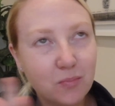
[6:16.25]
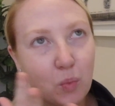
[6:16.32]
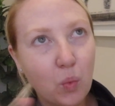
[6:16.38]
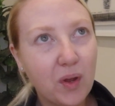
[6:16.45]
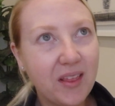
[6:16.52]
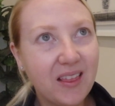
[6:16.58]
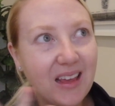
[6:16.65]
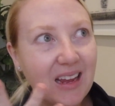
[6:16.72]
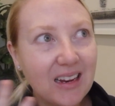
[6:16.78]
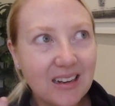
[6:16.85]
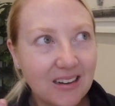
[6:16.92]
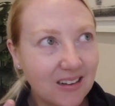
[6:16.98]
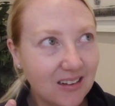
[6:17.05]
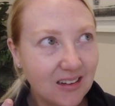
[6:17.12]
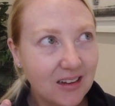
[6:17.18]
within
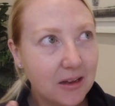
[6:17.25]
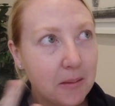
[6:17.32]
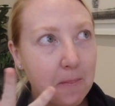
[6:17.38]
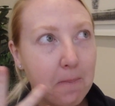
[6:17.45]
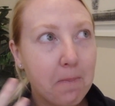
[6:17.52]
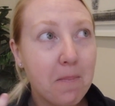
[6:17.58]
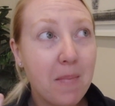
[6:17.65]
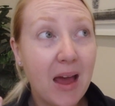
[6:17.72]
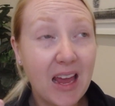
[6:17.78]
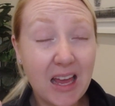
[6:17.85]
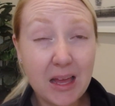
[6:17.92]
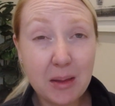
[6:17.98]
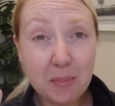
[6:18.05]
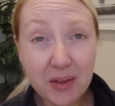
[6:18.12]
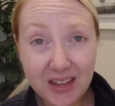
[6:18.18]

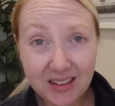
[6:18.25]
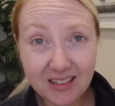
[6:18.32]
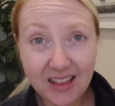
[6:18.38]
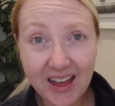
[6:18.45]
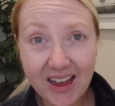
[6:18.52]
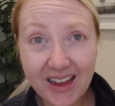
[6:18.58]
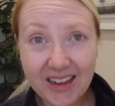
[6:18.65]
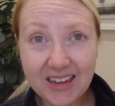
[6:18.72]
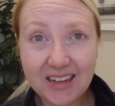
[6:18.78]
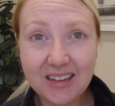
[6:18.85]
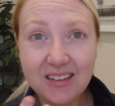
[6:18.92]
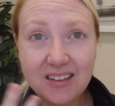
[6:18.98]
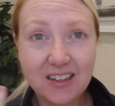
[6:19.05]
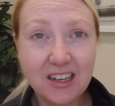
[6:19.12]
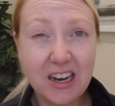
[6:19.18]
maybe
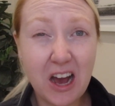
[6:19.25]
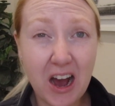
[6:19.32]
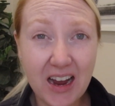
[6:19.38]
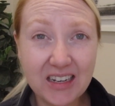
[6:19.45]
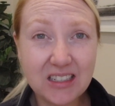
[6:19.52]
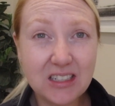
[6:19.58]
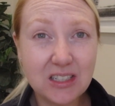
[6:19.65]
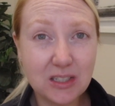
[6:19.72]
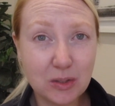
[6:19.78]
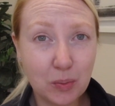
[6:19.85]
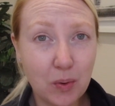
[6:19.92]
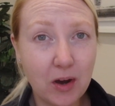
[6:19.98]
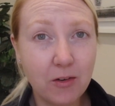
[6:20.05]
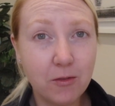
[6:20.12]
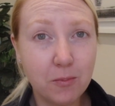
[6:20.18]
like 9 to
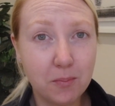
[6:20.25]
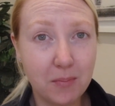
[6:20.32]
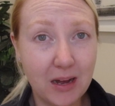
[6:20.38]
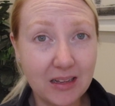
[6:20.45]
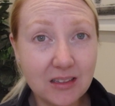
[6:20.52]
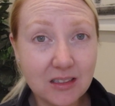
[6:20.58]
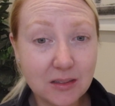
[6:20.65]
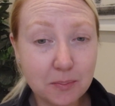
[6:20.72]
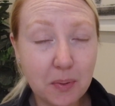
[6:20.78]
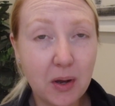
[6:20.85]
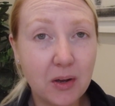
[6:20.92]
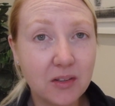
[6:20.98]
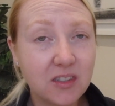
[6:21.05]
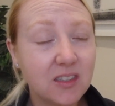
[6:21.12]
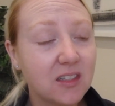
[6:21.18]
12 months
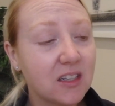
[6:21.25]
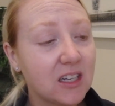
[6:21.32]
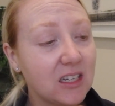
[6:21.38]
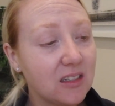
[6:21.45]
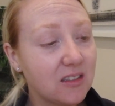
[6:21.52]
personally.